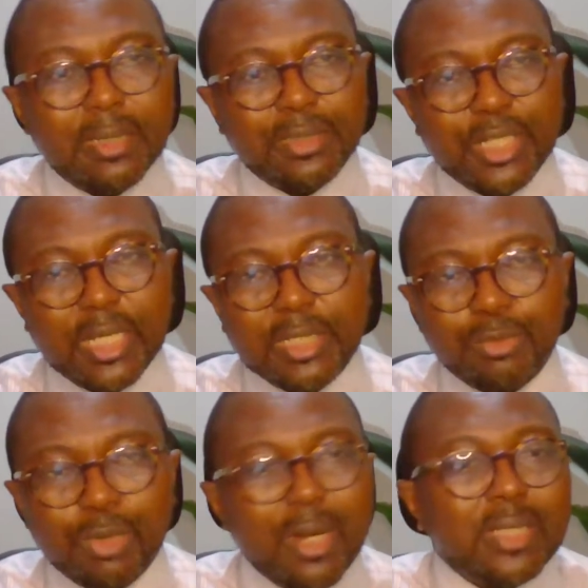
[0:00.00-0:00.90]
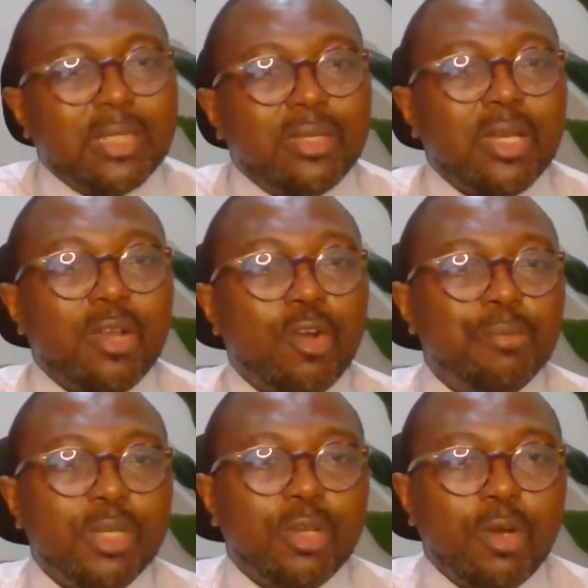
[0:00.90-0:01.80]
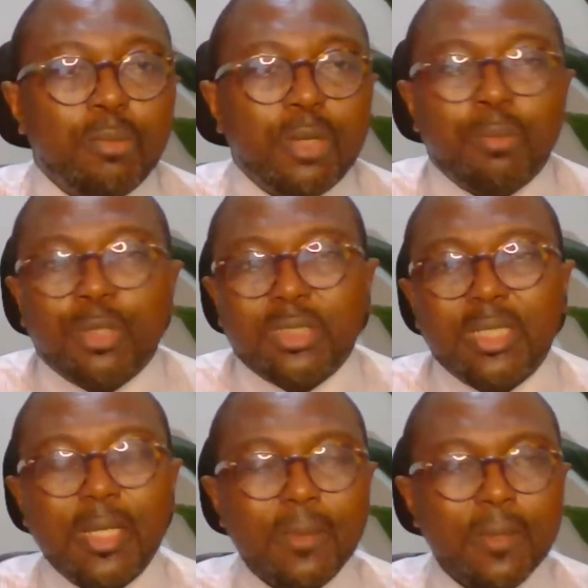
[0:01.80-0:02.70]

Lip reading: change. Whereas another company called Blockbuster